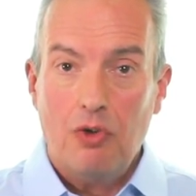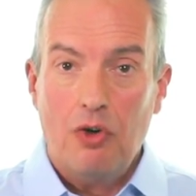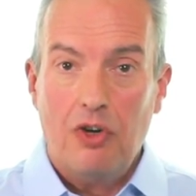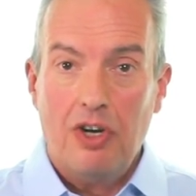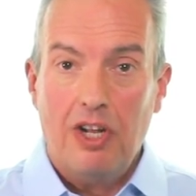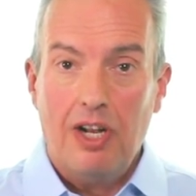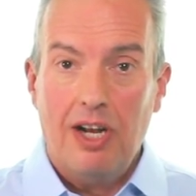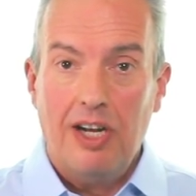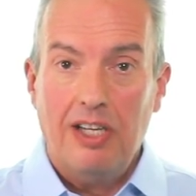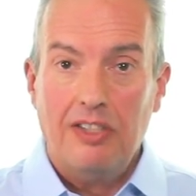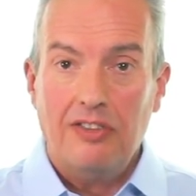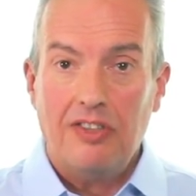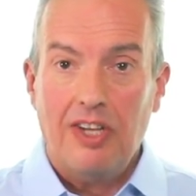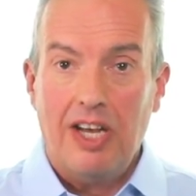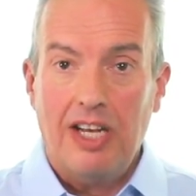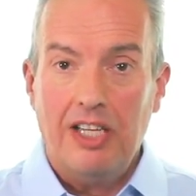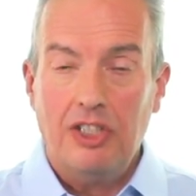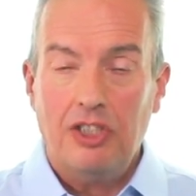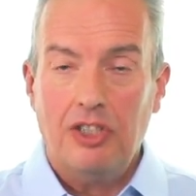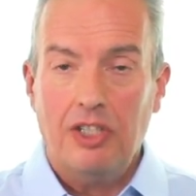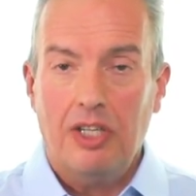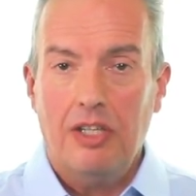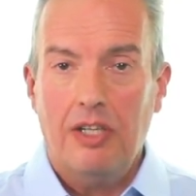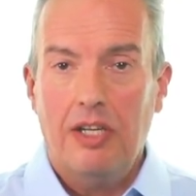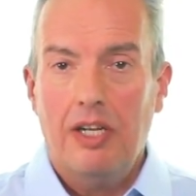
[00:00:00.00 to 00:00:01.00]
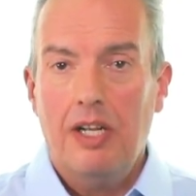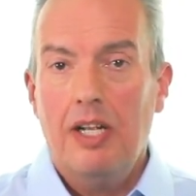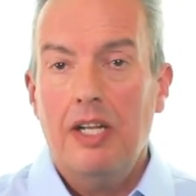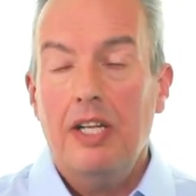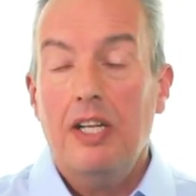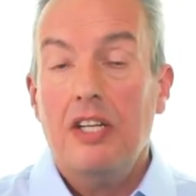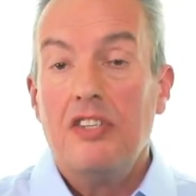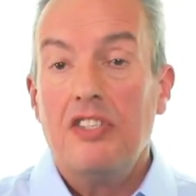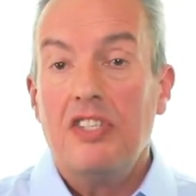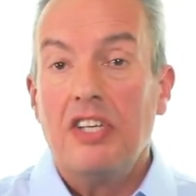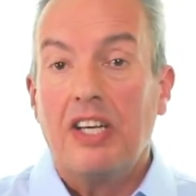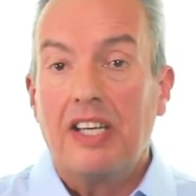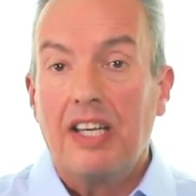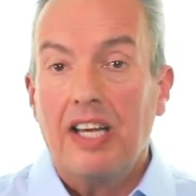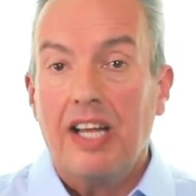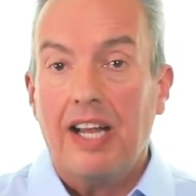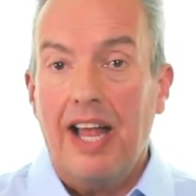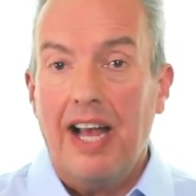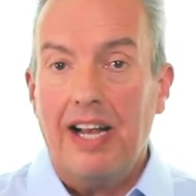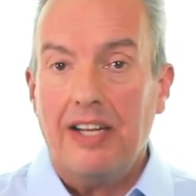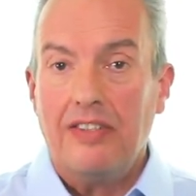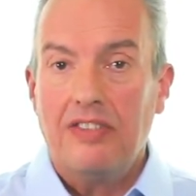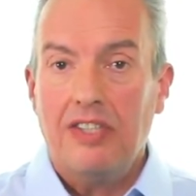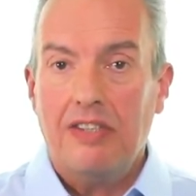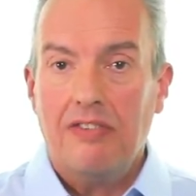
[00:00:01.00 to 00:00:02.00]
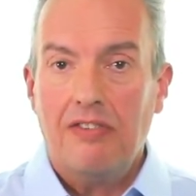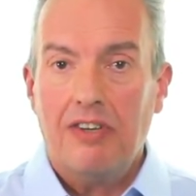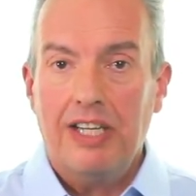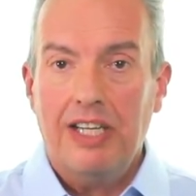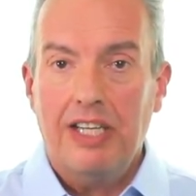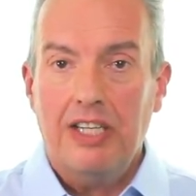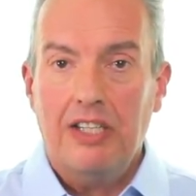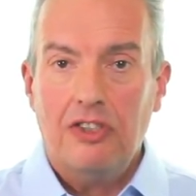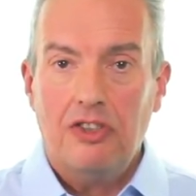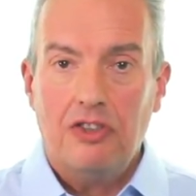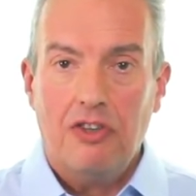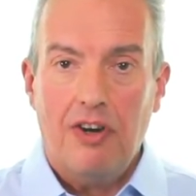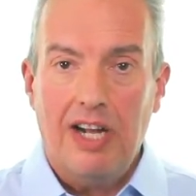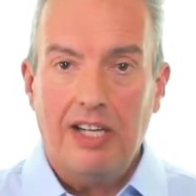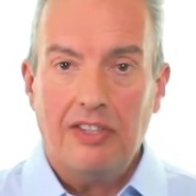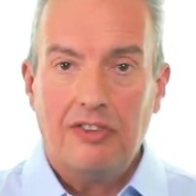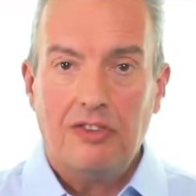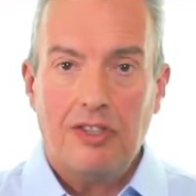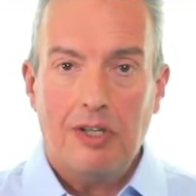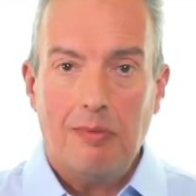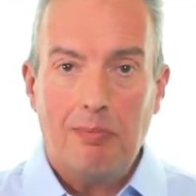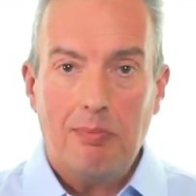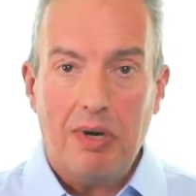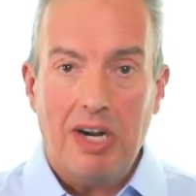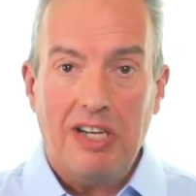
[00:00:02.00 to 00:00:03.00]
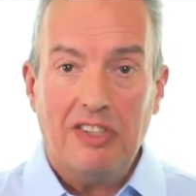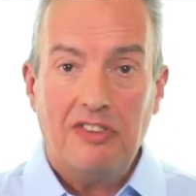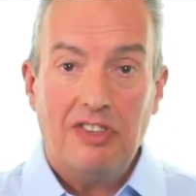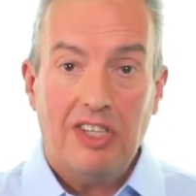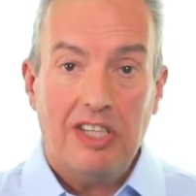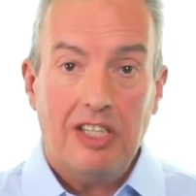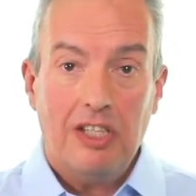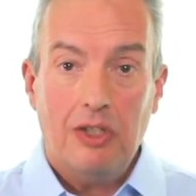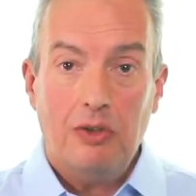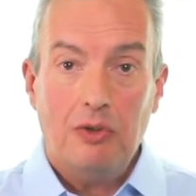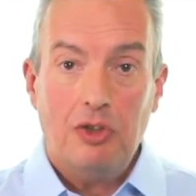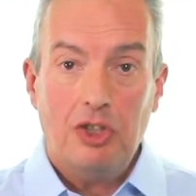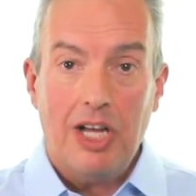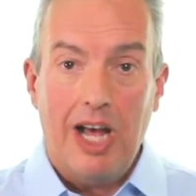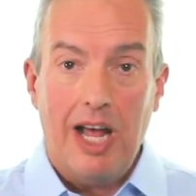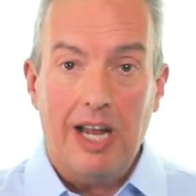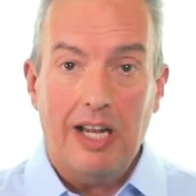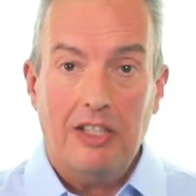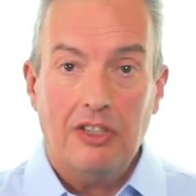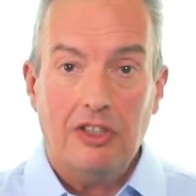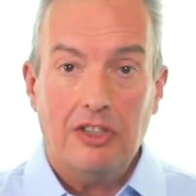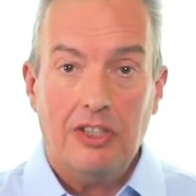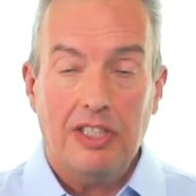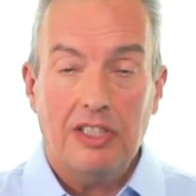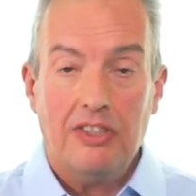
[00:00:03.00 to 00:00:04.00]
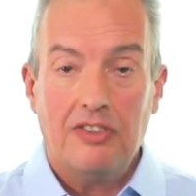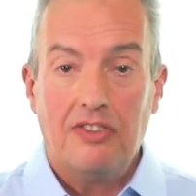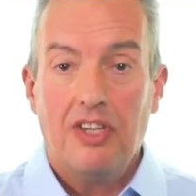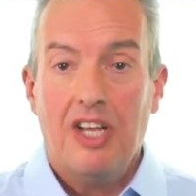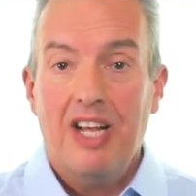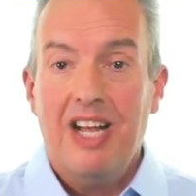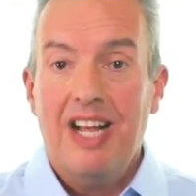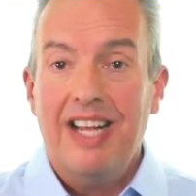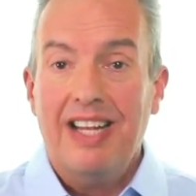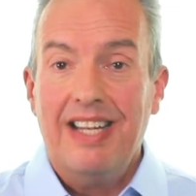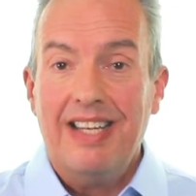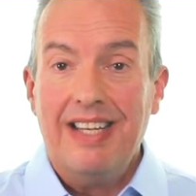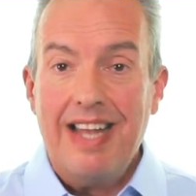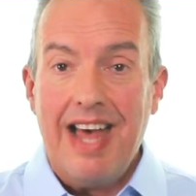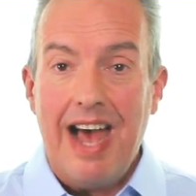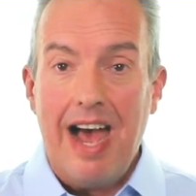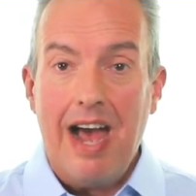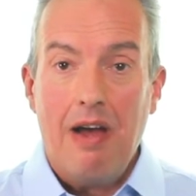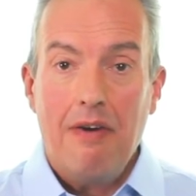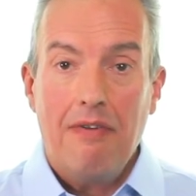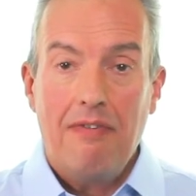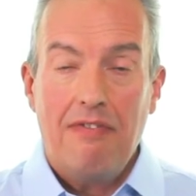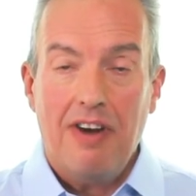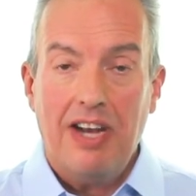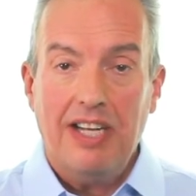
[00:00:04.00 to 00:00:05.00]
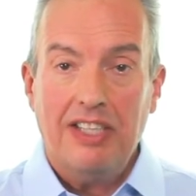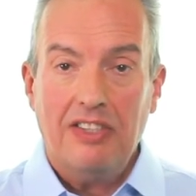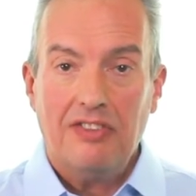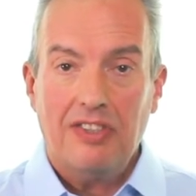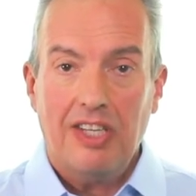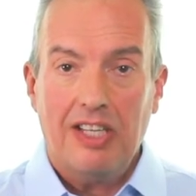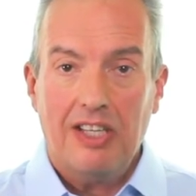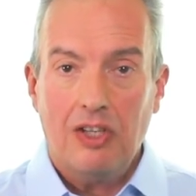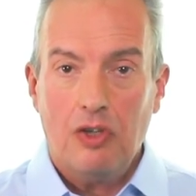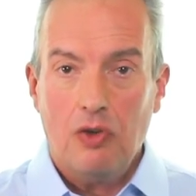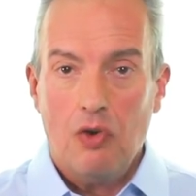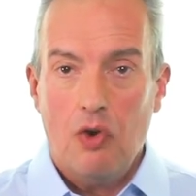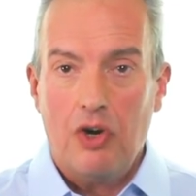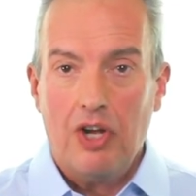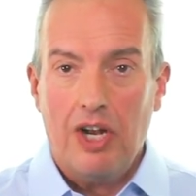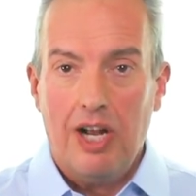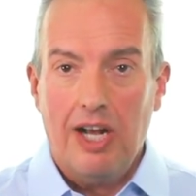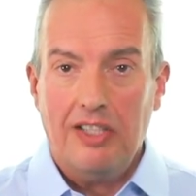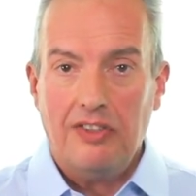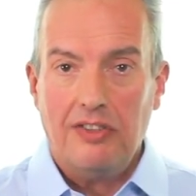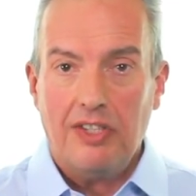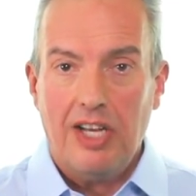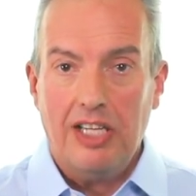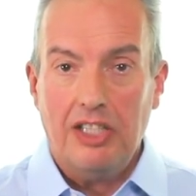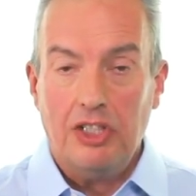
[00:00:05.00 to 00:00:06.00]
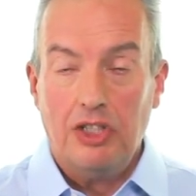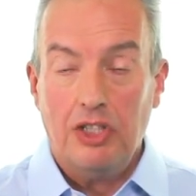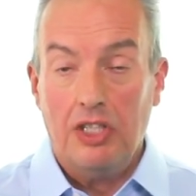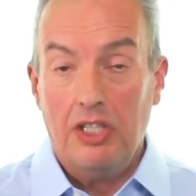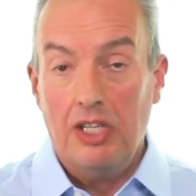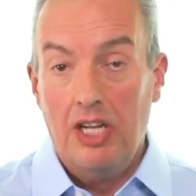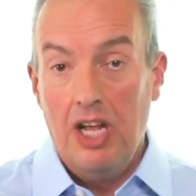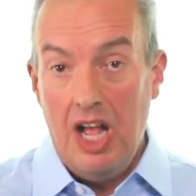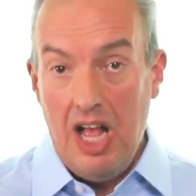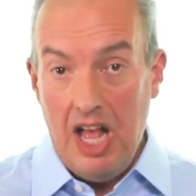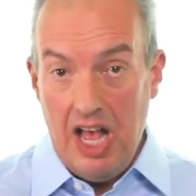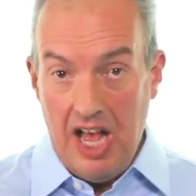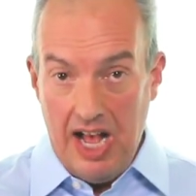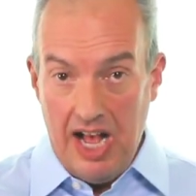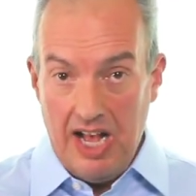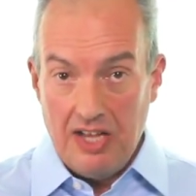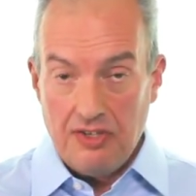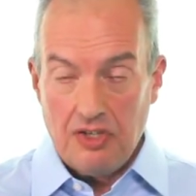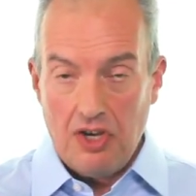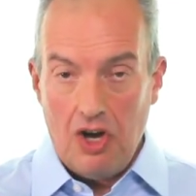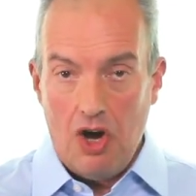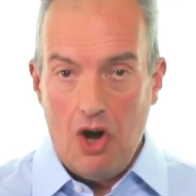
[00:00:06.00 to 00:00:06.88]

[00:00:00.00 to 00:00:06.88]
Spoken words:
organisation to collectively address the pressing new challenges now facing the organisation as a